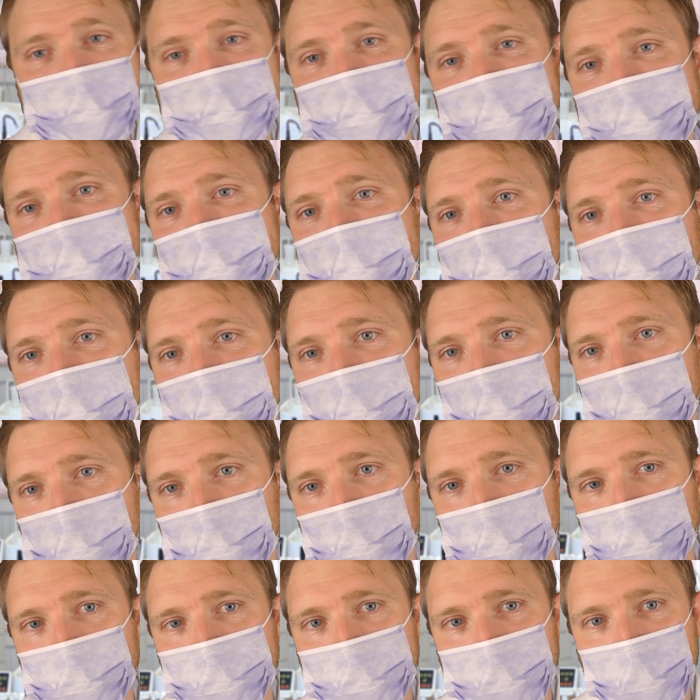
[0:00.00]
to take you
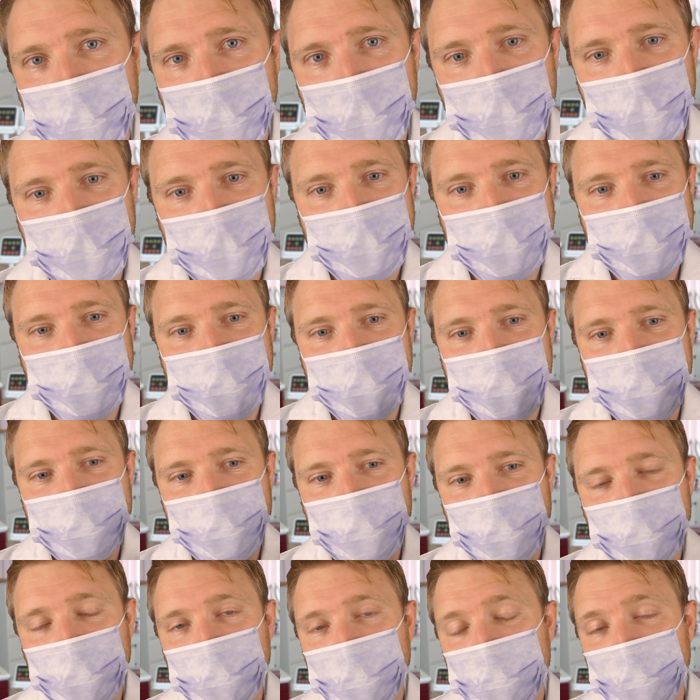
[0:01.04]
through
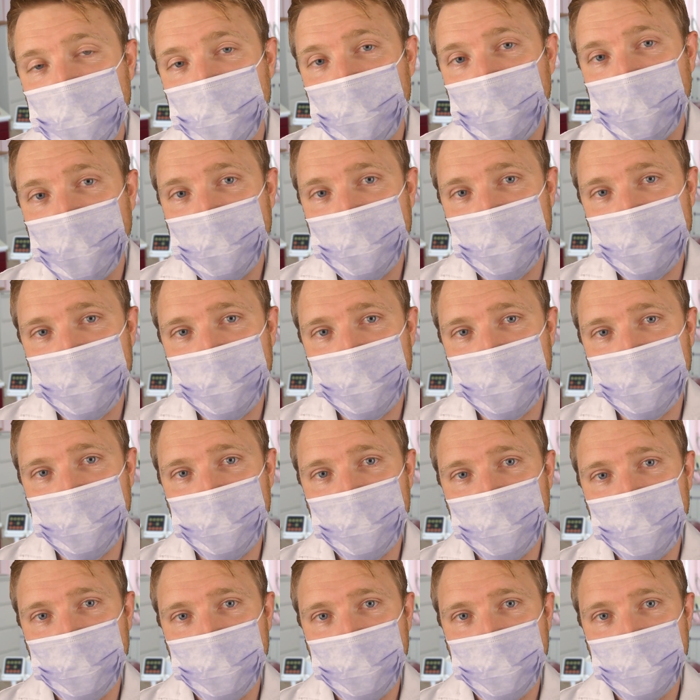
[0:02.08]
is showing you how
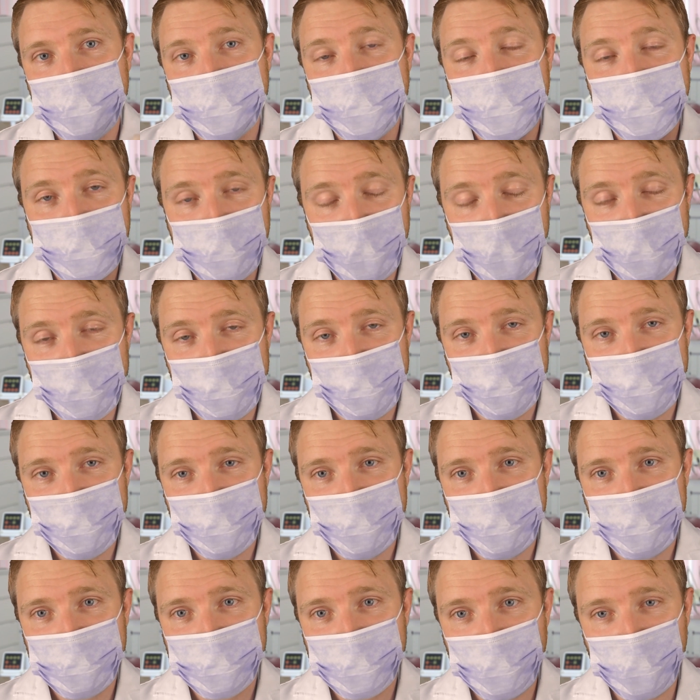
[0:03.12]
to brush
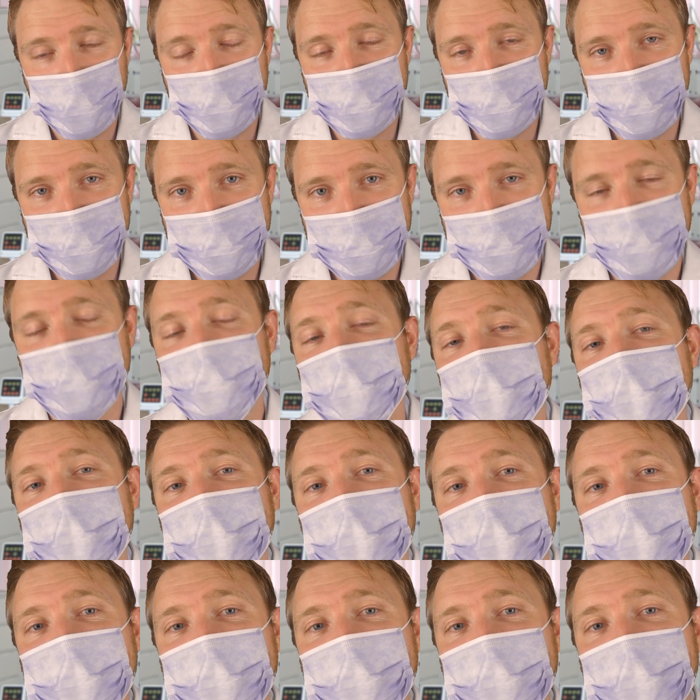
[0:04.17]
properly
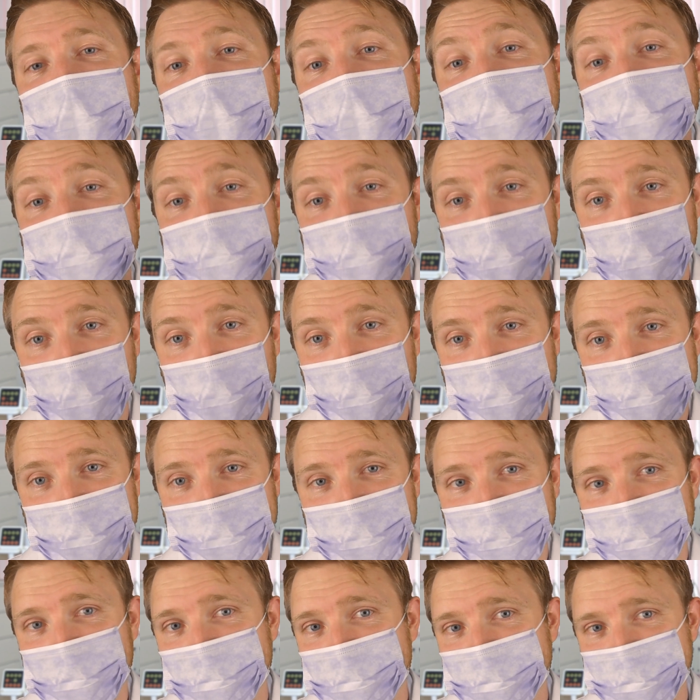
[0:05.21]
and
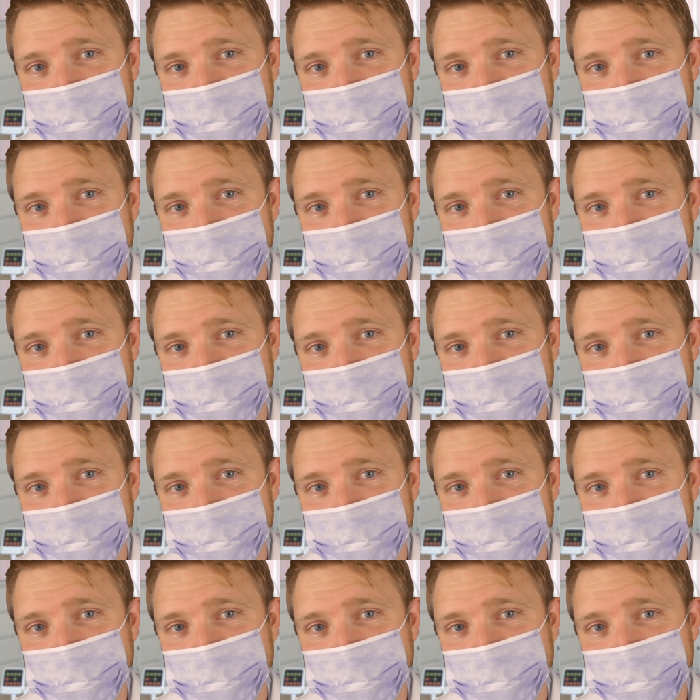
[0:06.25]
floss.